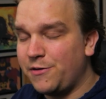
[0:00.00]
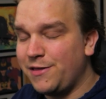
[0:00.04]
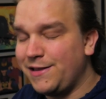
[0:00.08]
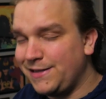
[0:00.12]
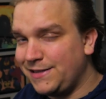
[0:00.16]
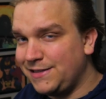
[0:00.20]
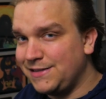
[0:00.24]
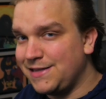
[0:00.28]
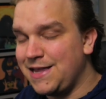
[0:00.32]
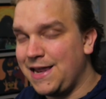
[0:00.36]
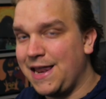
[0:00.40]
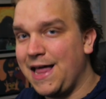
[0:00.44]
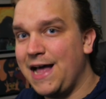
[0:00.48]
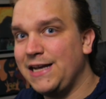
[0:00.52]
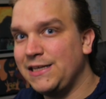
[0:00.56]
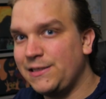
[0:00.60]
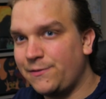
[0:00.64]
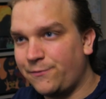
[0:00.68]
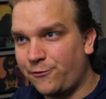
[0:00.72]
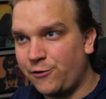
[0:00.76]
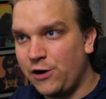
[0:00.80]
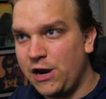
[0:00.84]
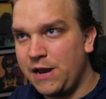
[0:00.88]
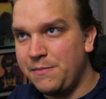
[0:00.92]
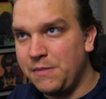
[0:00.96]
this is the last
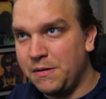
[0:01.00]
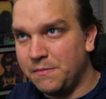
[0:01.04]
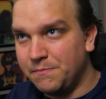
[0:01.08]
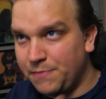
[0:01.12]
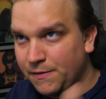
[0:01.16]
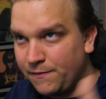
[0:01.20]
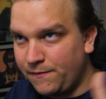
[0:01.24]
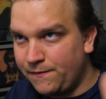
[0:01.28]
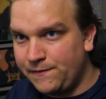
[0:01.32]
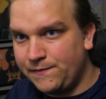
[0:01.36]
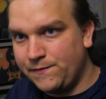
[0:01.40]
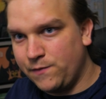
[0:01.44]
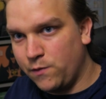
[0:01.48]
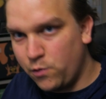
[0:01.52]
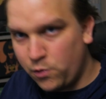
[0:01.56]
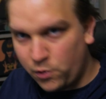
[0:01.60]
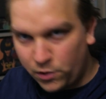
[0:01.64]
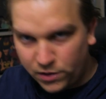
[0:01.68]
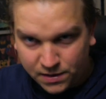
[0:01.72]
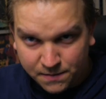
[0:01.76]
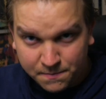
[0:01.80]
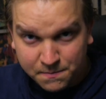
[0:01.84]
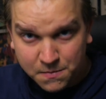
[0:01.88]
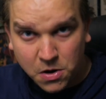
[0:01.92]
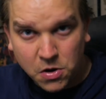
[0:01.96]
frame before
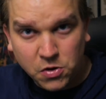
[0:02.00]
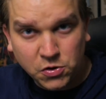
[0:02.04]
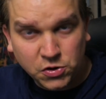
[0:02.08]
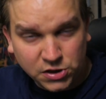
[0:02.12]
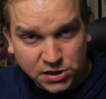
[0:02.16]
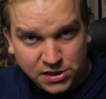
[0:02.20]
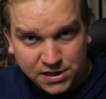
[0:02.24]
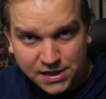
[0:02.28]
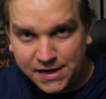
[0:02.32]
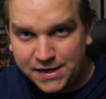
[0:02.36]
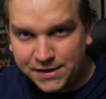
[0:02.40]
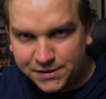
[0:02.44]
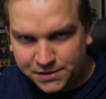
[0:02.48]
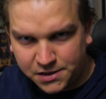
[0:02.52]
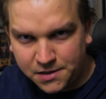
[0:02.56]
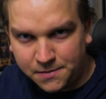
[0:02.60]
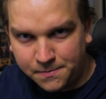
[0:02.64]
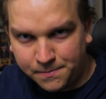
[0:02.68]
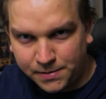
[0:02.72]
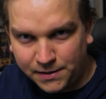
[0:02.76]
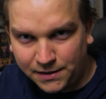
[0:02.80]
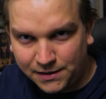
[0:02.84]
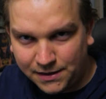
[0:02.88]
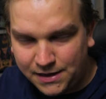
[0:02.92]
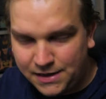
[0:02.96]
the motion is
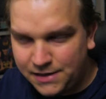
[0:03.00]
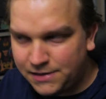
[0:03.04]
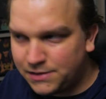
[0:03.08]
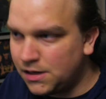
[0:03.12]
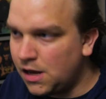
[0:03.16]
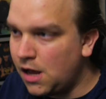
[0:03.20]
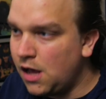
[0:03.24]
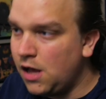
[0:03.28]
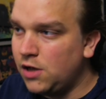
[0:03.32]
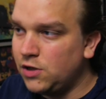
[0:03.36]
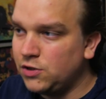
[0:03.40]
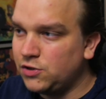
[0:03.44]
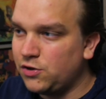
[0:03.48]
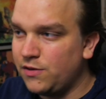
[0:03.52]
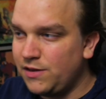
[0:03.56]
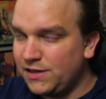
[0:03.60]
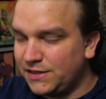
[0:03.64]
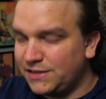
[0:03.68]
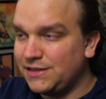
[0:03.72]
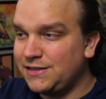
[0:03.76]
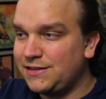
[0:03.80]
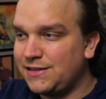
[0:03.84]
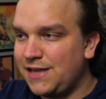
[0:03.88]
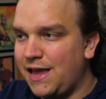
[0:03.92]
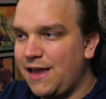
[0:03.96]
complete. So this
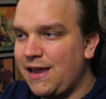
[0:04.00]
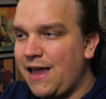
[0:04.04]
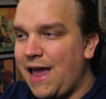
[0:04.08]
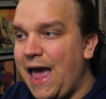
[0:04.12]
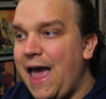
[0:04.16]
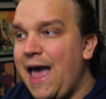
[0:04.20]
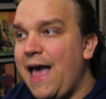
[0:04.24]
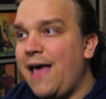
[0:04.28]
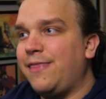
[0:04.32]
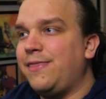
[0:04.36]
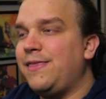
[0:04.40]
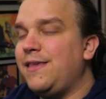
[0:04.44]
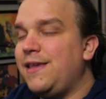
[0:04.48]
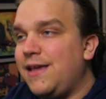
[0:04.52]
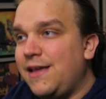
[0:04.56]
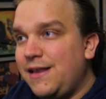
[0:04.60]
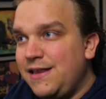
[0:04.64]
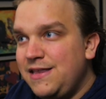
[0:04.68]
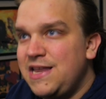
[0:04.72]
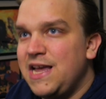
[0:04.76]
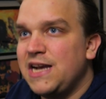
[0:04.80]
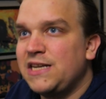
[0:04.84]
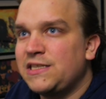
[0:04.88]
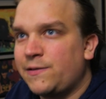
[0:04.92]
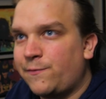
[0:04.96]
is saying at the
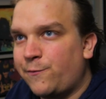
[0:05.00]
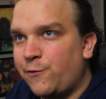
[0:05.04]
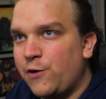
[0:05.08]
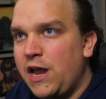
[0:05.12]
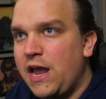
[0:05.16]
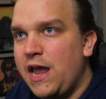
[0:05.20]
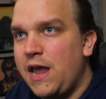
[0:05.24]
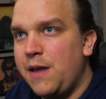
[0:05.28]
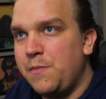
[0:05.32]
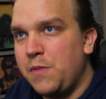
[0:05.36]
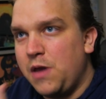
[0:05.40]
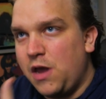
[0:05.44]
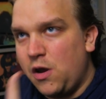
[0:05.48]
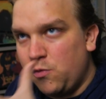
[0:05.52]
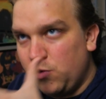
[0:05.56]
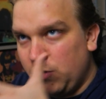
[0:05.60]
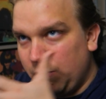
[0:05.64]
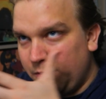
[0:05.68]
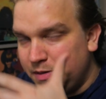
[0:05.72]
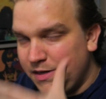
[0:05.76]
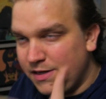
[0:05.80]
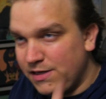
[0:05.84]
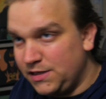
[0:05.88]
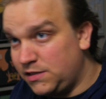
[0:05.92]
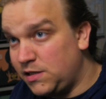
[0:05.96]
next frame, it will
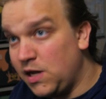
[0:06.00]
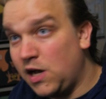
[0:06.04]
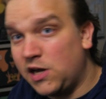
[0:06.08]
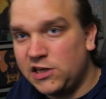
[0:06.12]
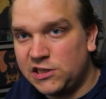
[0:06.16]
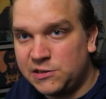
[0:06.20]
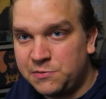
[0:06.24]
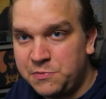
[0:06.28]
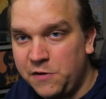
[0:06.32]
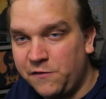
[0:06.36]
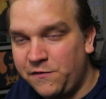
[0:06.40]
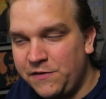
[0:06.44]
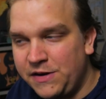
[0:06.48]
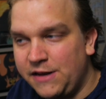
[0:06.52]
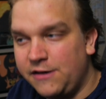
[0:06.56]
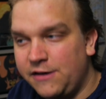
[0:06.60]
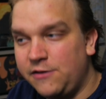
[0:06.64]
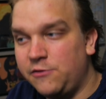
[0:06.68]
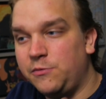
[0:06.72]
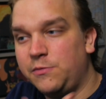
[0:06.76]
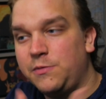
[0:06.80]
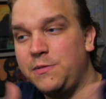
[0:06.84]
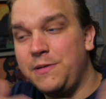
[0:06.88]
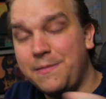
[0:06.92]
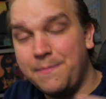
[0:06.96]
be done its movement and it
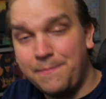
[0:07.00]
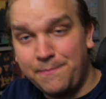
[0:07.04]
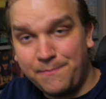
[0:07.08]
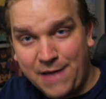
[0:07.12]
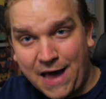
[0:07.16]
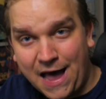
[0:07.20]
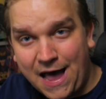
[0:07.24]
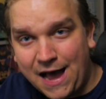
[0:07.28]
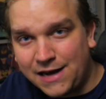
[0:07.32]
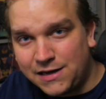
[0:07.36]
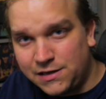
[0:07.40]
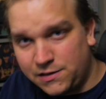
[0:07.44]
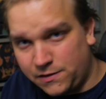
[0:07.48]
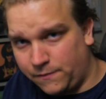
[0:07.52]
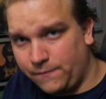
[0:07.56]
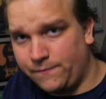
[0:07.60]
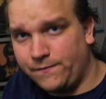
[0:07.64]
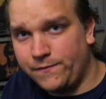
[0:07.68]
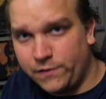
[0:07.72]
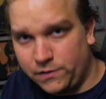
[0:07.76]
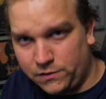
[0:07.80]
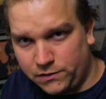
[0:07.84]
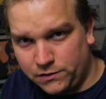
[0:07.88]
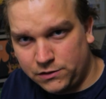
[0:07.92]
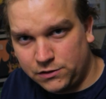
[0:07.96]
will be back to
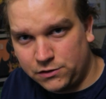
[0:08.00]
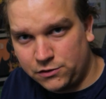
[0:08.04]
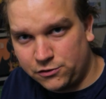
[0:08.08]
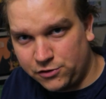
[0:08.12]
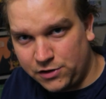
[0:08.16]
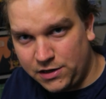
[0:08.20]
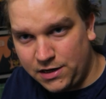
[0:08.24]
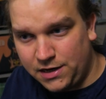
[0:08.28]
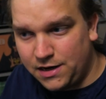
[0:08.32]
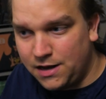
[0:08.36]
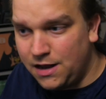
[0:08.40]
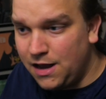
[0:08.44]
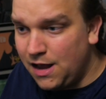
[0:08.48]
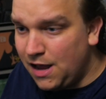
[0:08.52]
full screen.